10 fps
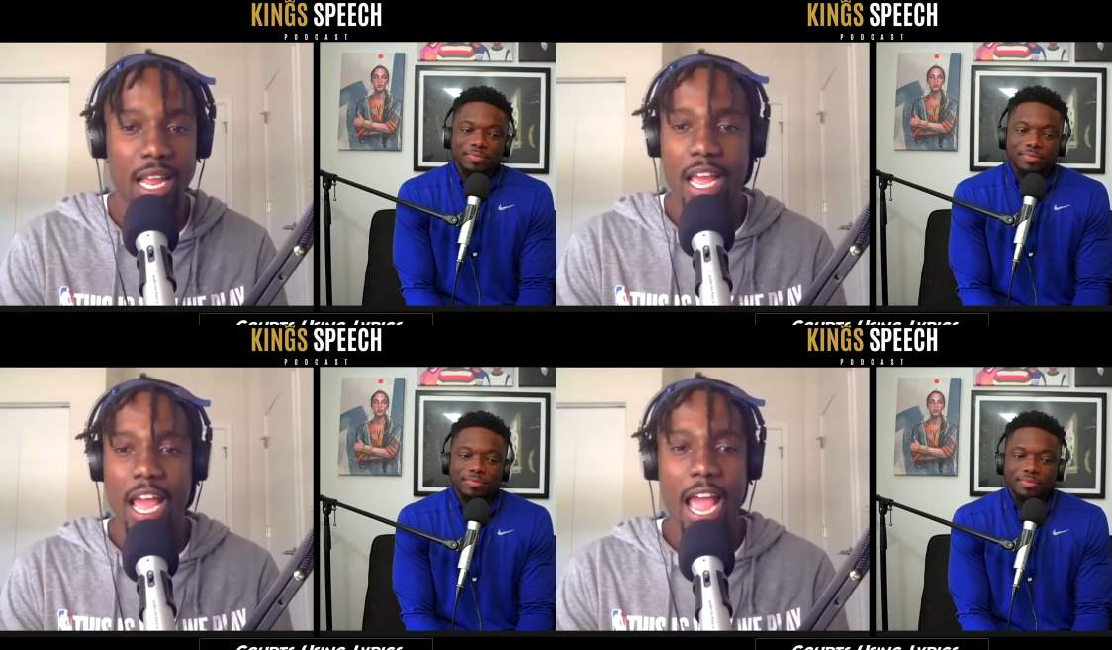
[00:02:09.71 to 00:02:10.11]

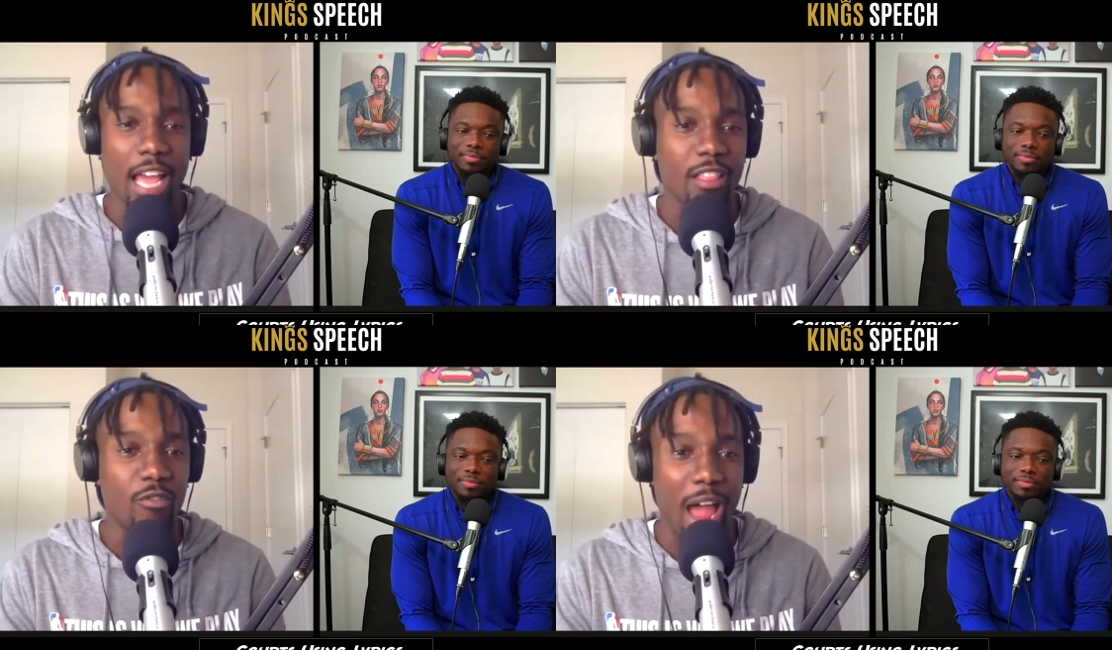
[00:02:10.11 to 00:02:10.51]
Speaker 1: and the
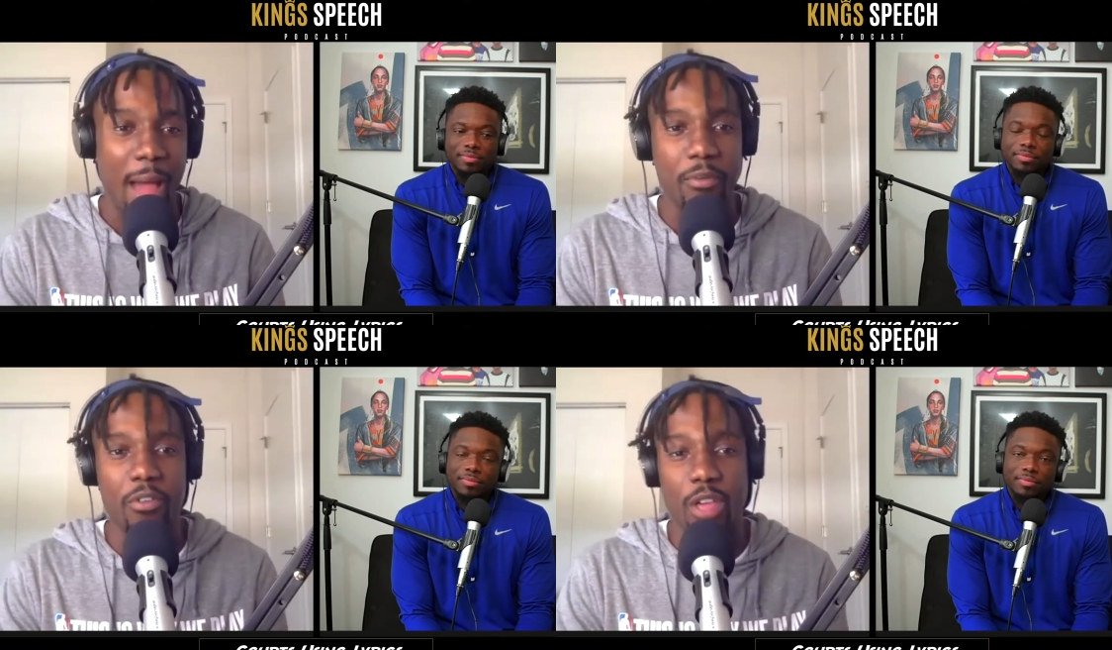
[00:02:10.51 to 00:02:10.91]
rapper
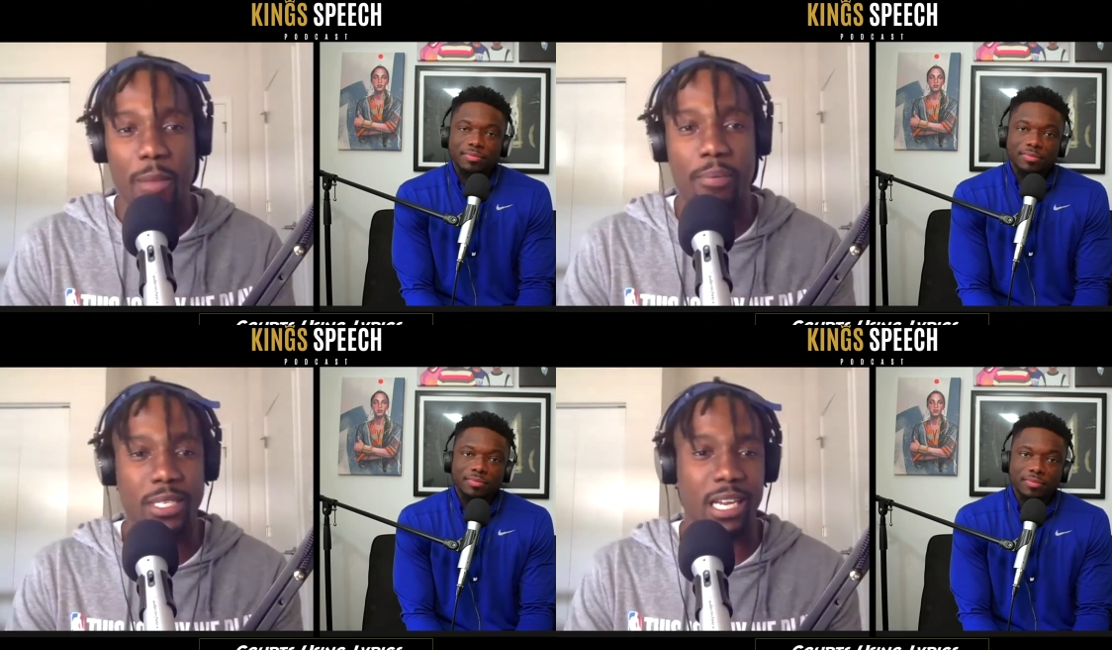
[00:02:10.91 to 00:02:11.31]
then
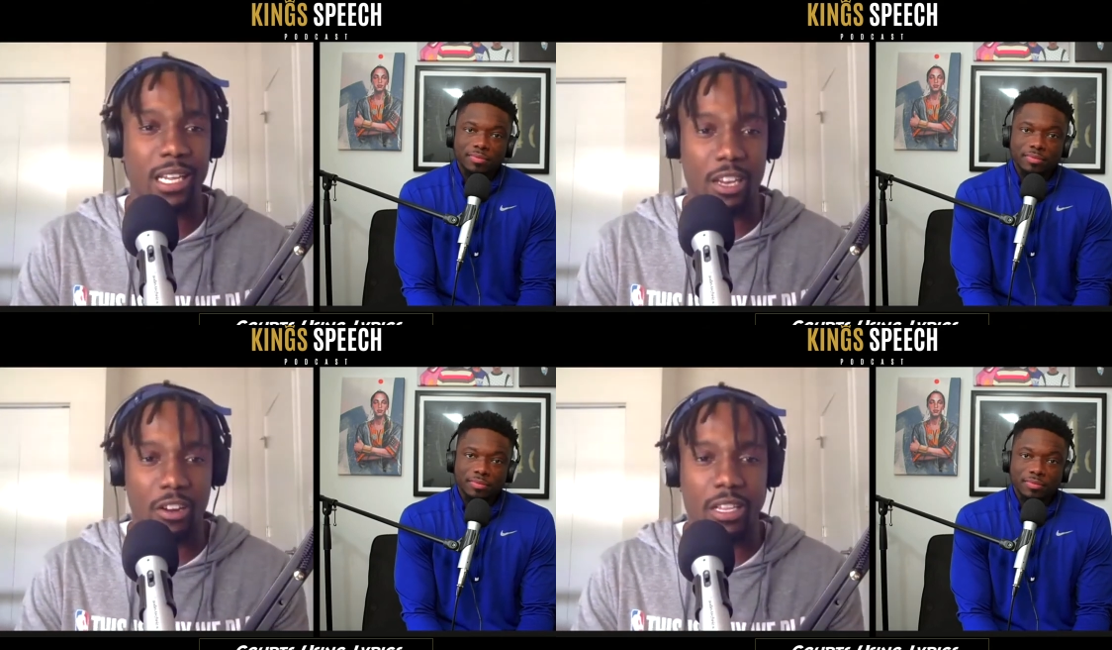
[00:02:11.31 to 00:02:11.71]
puts out a
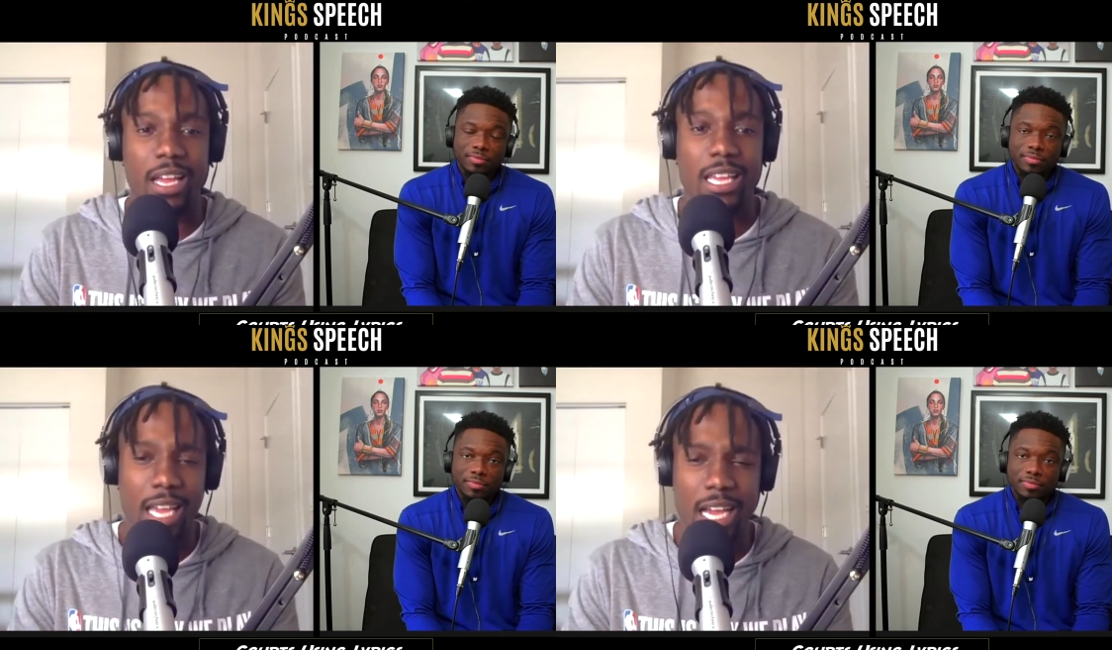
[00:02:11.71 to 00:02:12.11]
lyric like,
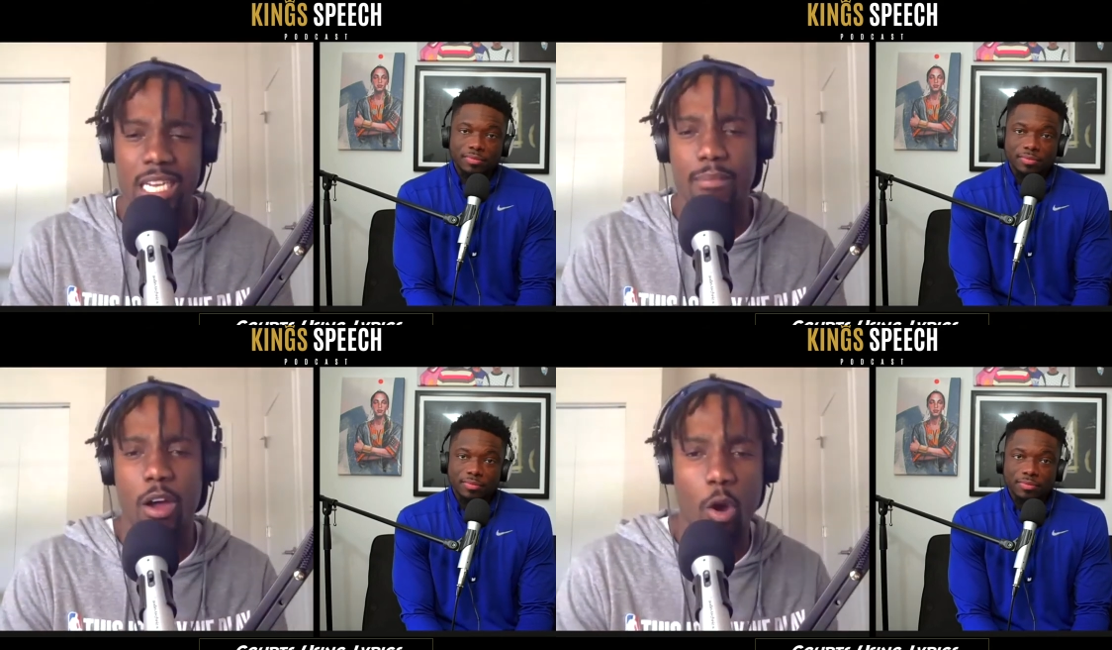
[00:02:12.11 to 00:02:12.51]
yeah, I shot my
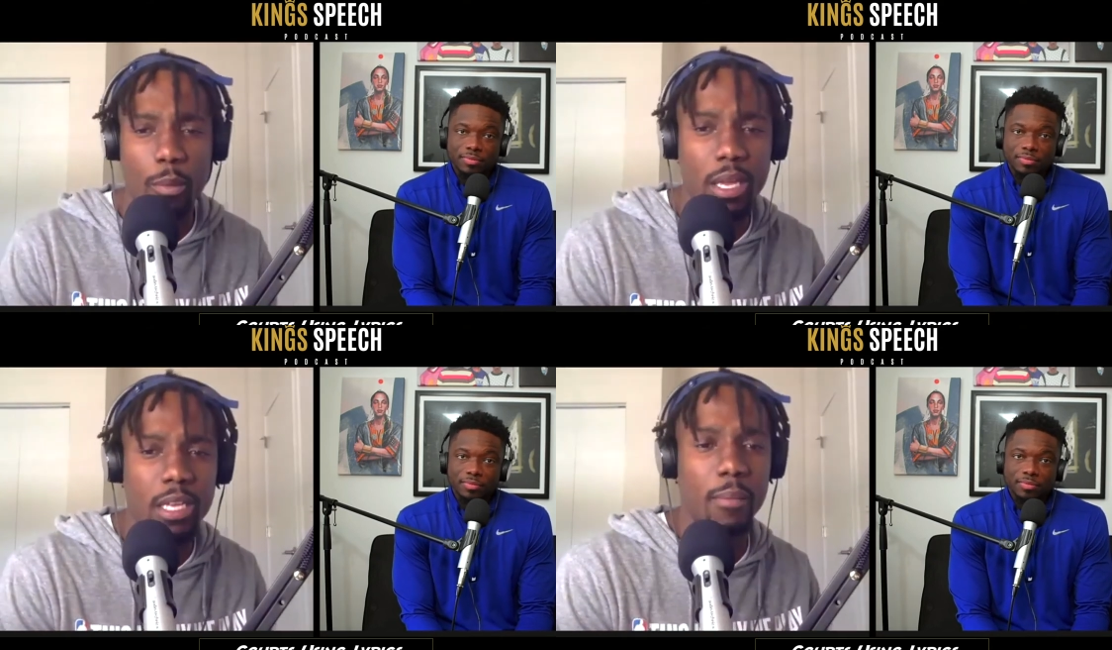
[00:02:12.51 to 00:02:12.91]
homie in
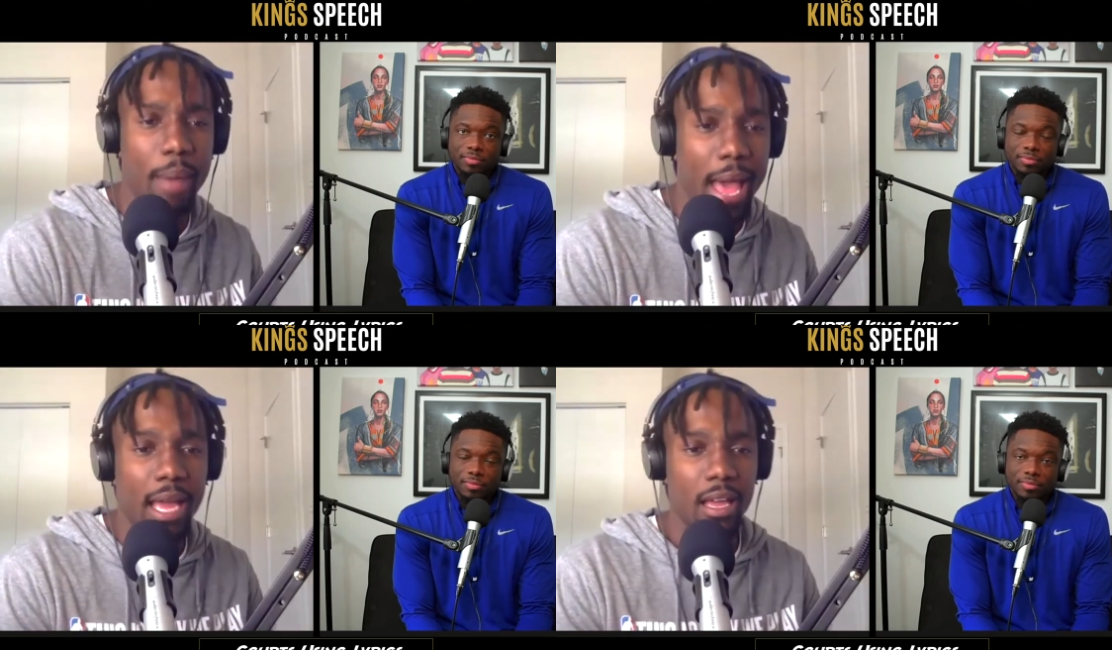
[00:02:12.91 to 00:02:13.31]
the
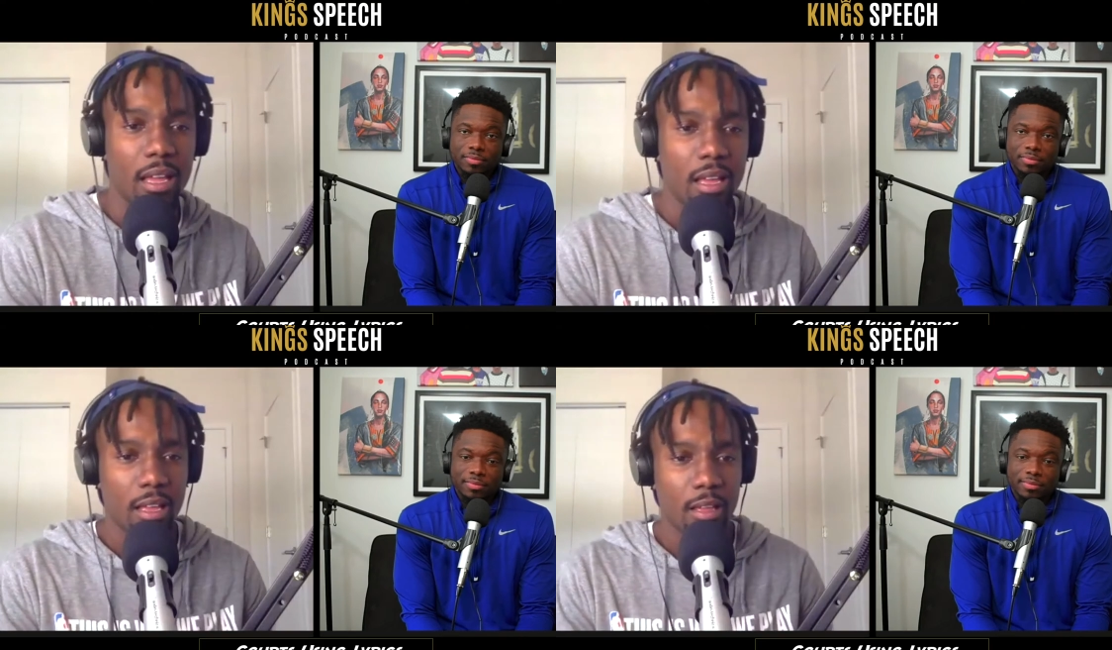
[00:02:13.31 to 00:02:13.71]
back,
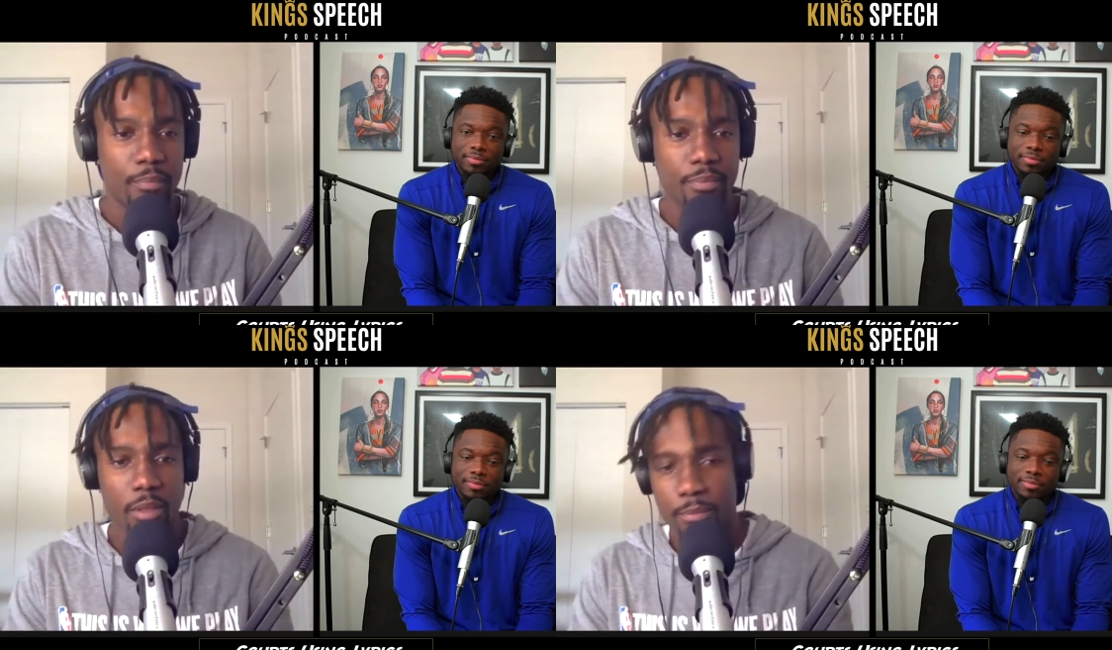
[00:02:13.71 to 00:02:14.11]
put him